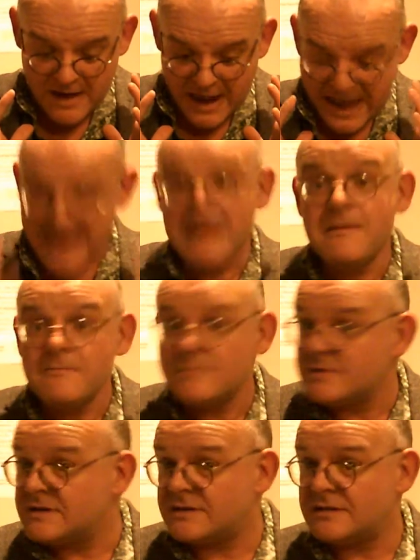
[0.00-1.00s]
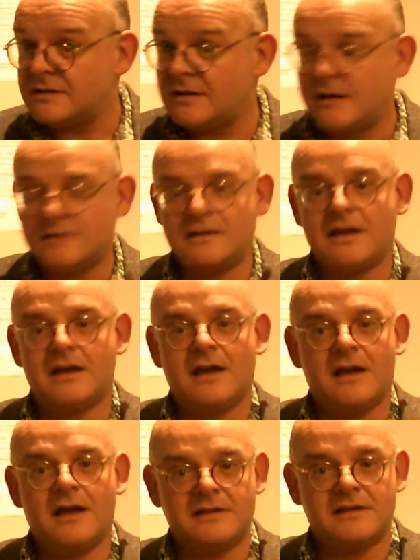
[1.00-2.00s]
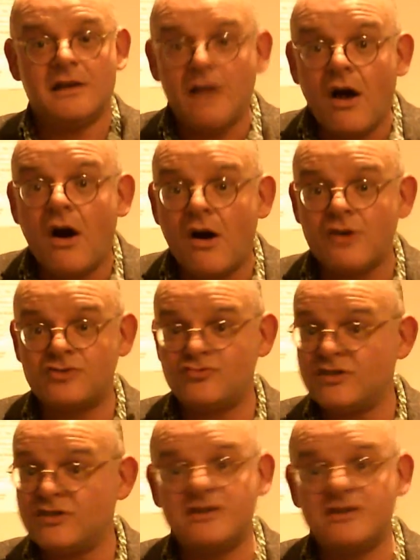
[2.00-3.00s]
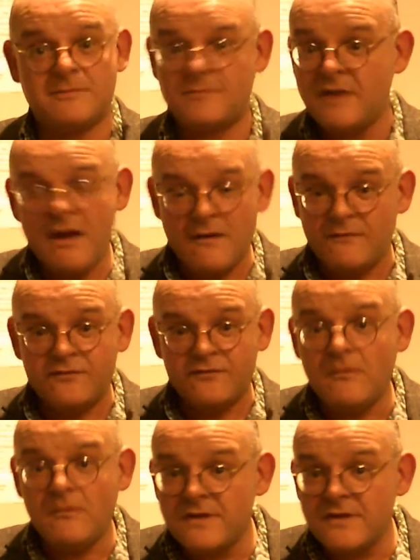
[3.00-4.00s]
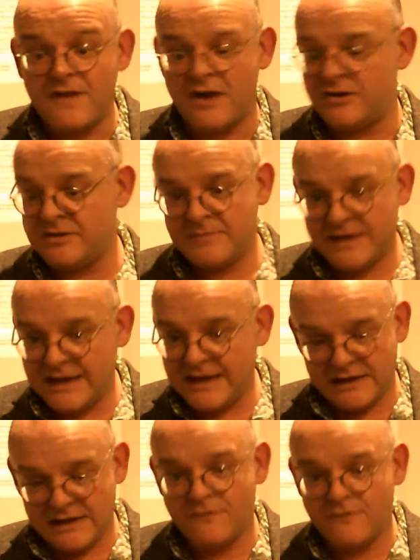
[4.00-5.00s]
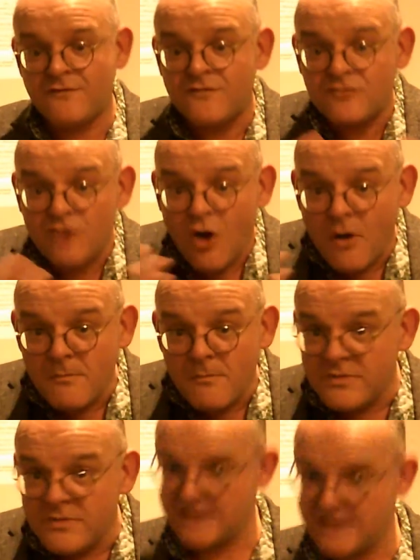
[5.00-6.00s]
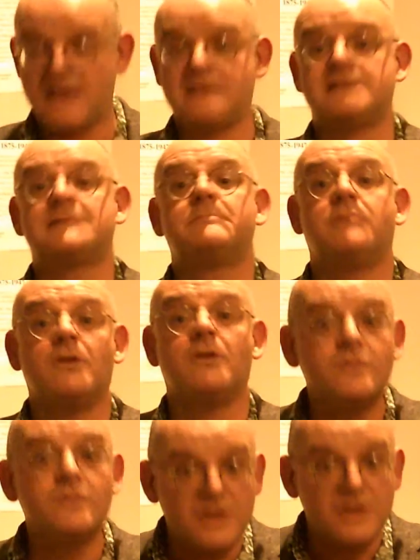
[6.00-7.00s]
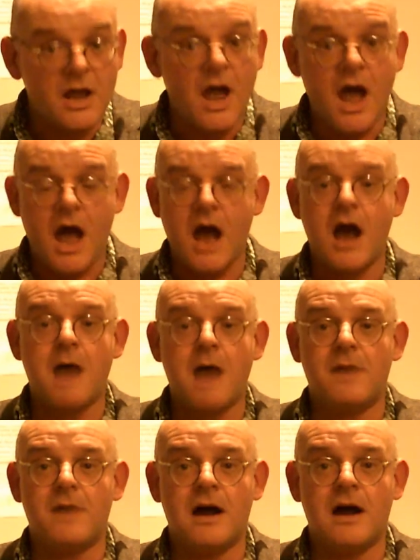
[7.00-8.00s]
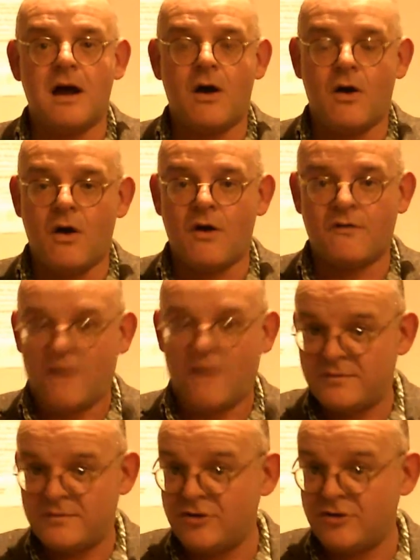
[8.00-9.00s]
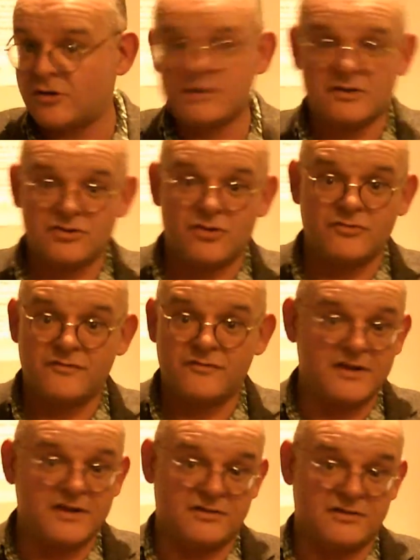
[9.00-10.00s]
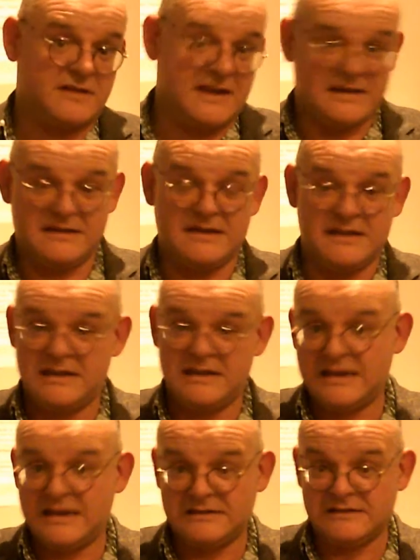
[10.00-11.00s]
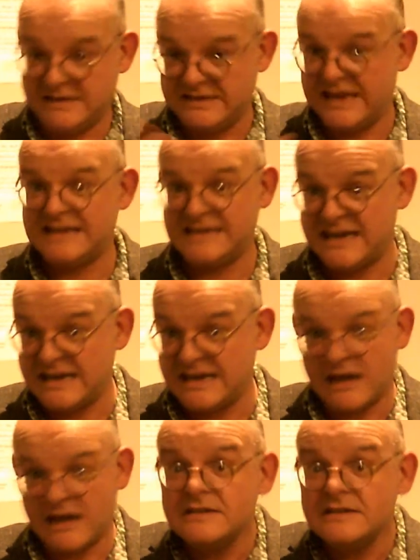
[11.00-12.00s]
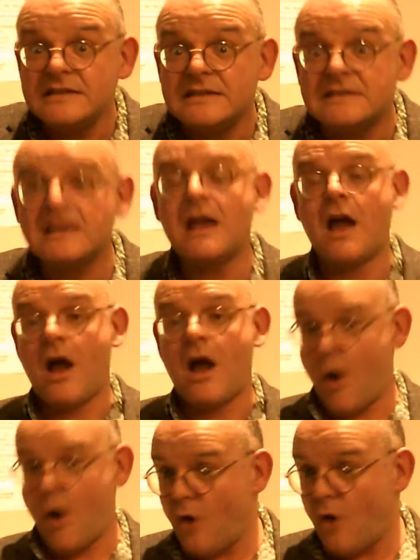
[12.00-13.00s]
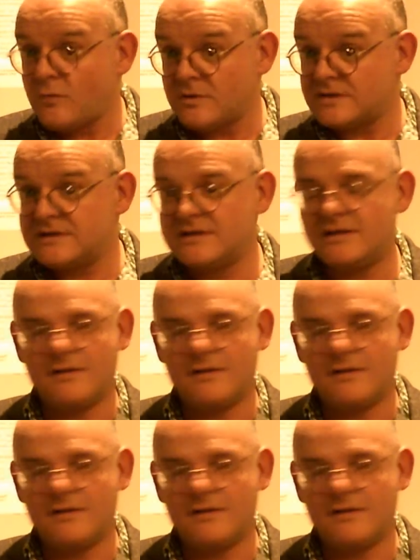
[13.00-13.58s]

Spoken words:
Aimed at a large readership from the very beginning, from the explosion of periodical genre fiction in the 1890s onwards.